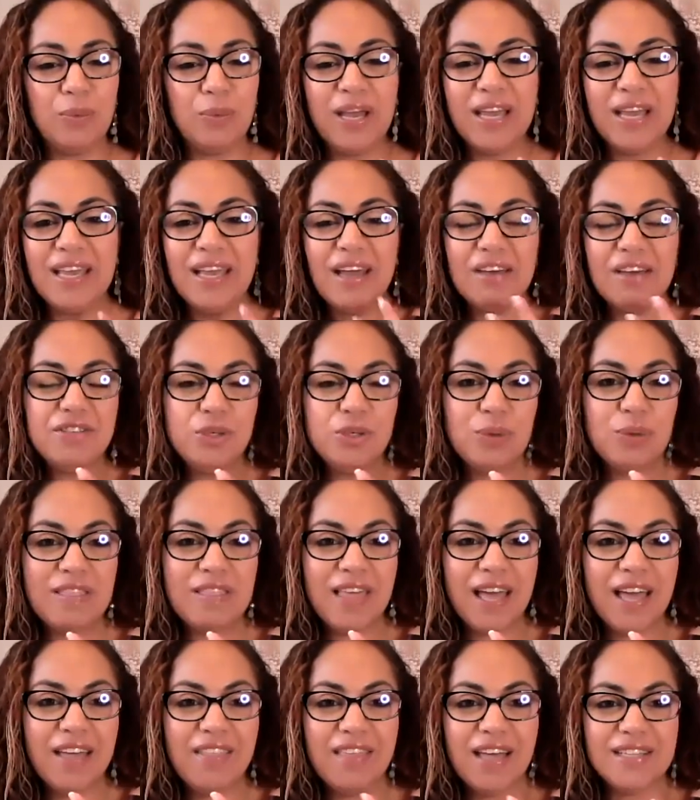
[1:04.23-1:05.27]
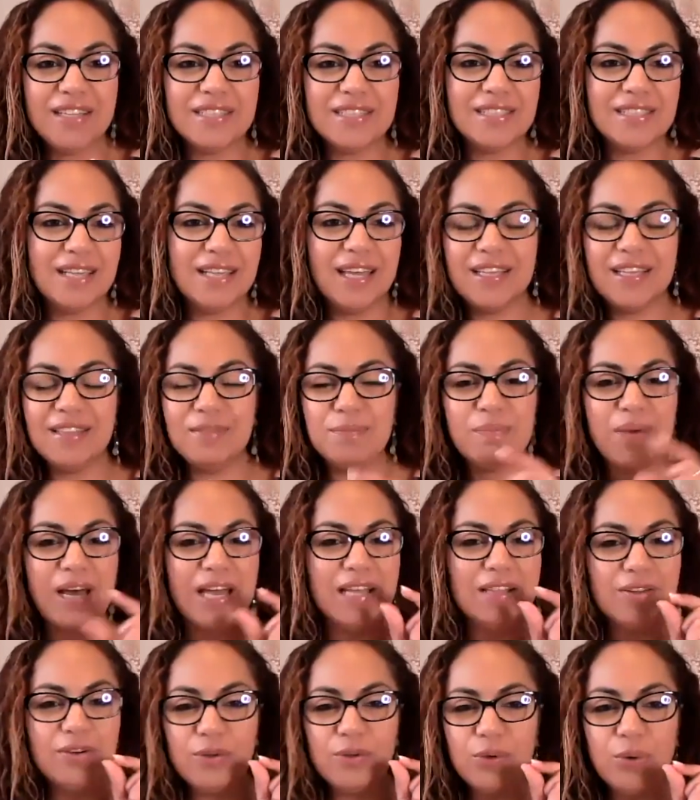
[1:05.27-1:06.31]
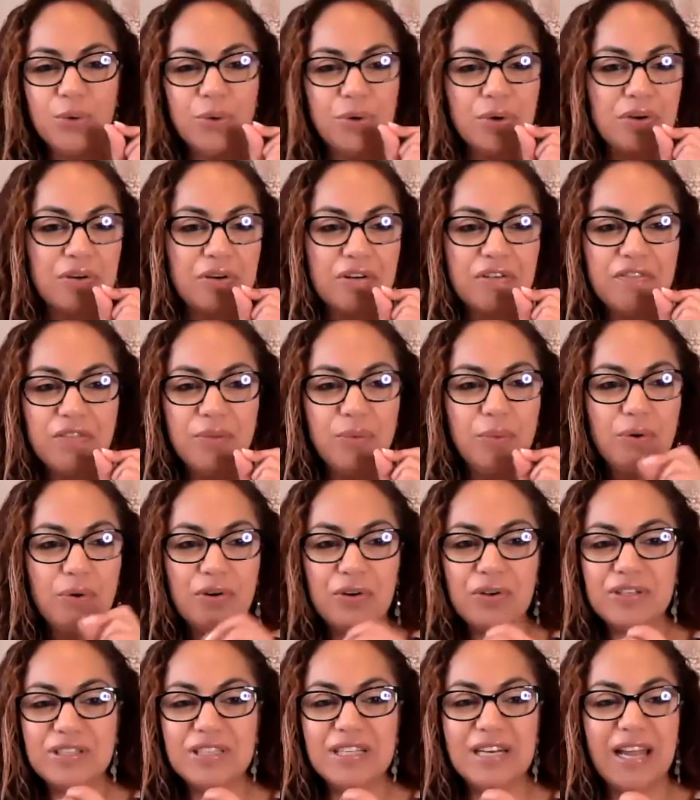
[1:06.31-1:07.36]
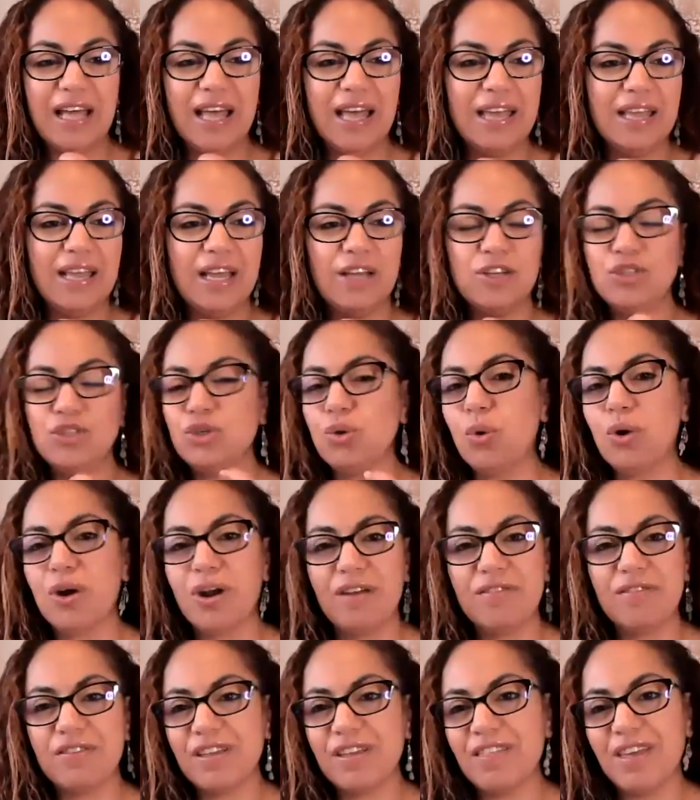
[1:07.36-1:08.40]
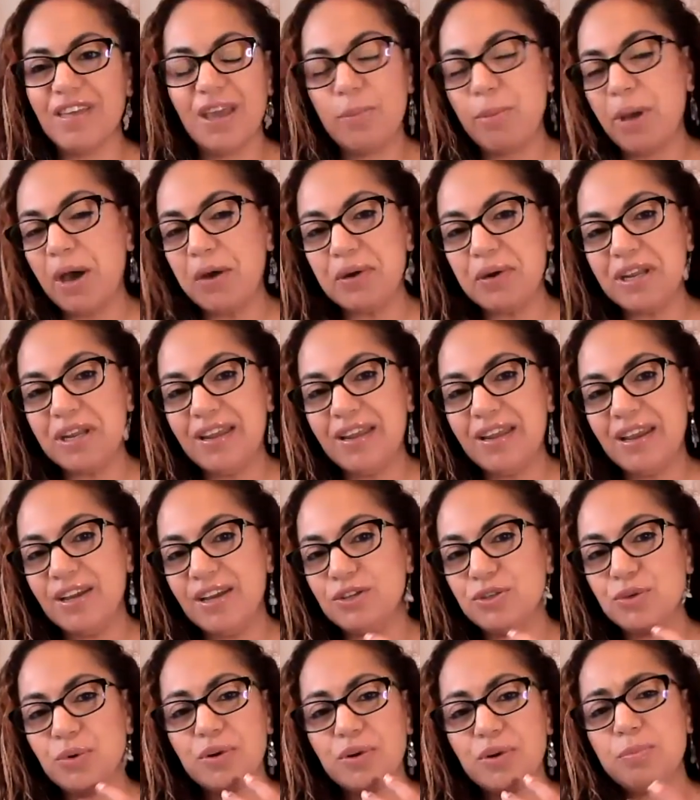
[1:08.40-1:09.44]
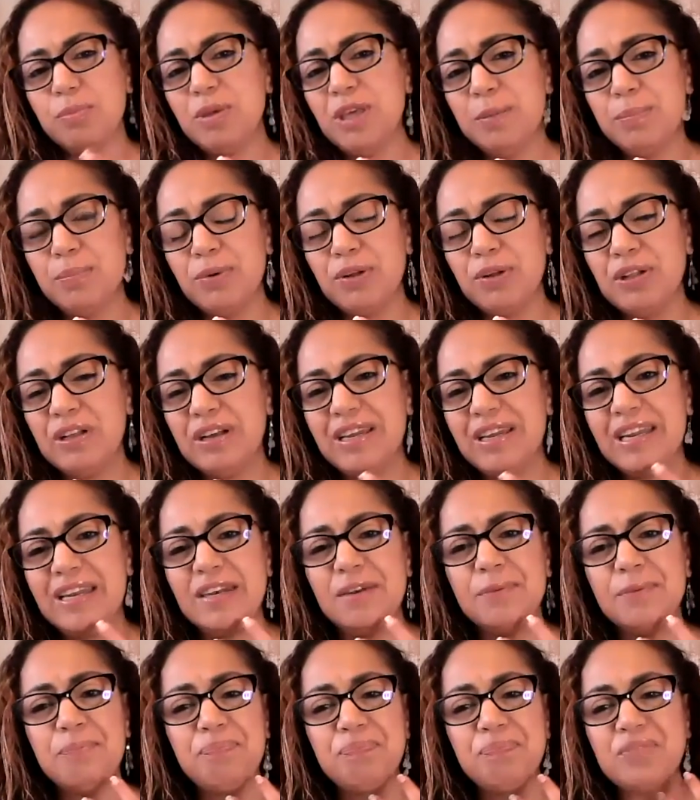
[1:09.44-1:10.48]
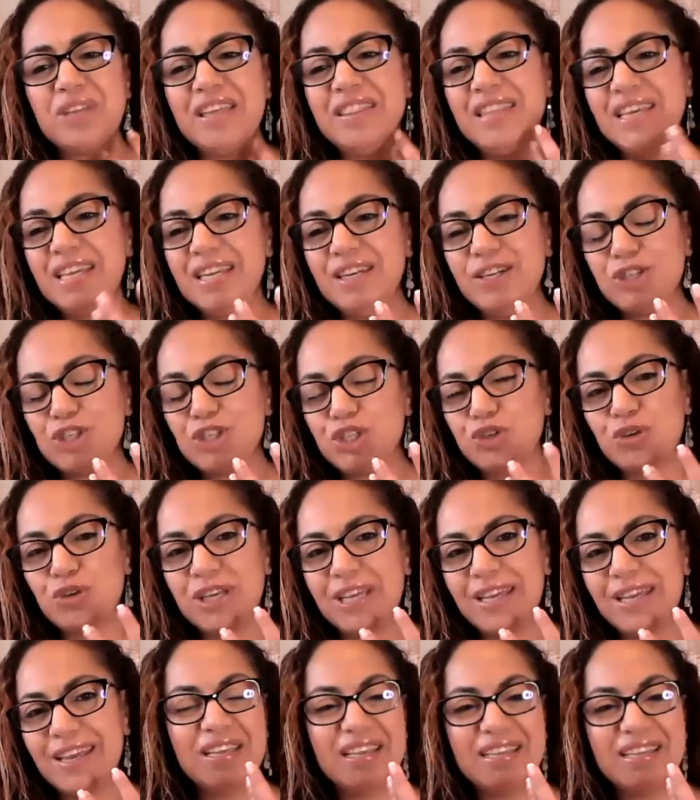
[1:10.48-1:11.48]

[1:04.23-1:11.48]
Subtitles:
way of doing that. That's like my little corner of the world. And I adore everything about it. And I adore the people and the industry.